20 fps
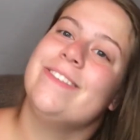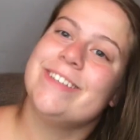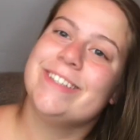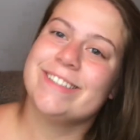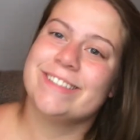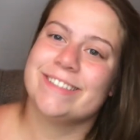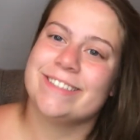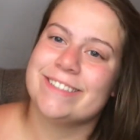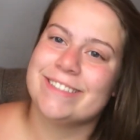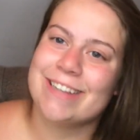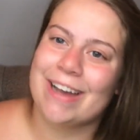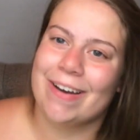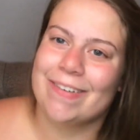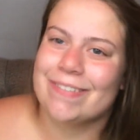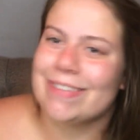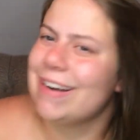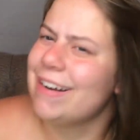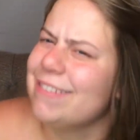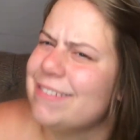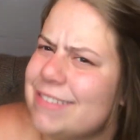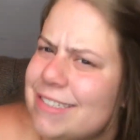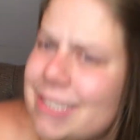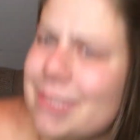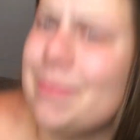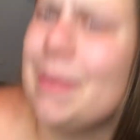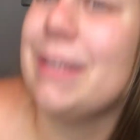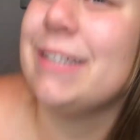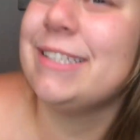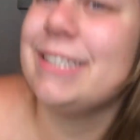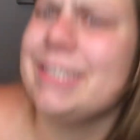was not what I was
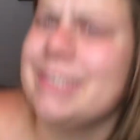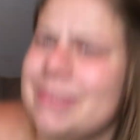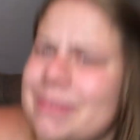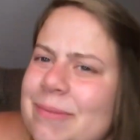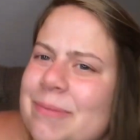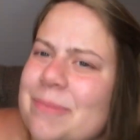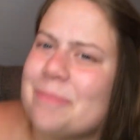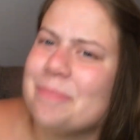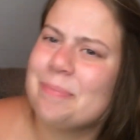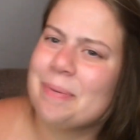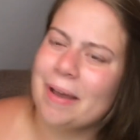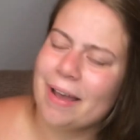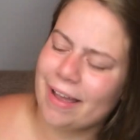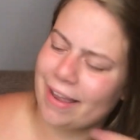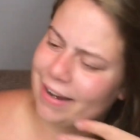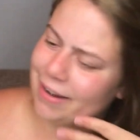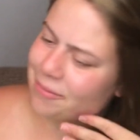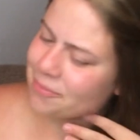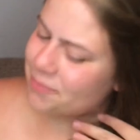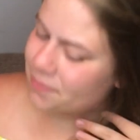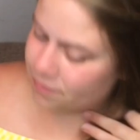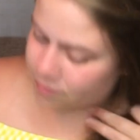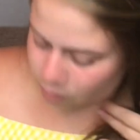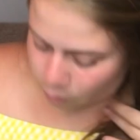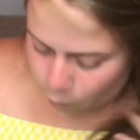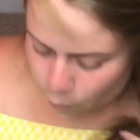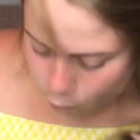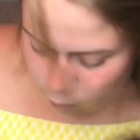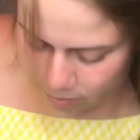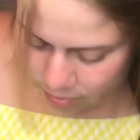expecting, but
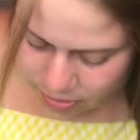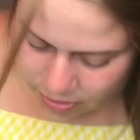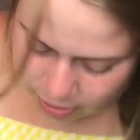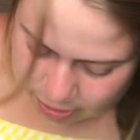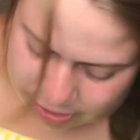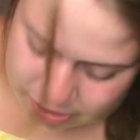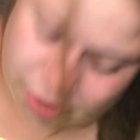whoops, sorry,